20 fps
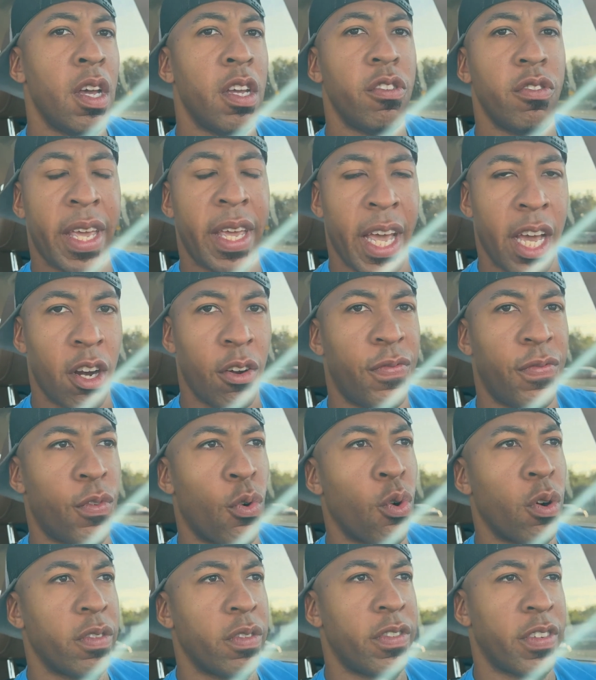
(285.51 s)
You can't
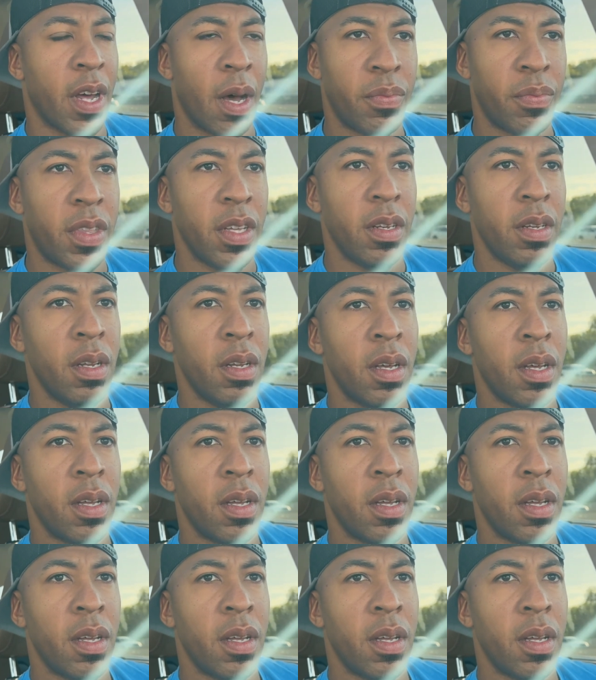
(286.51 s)
afford something.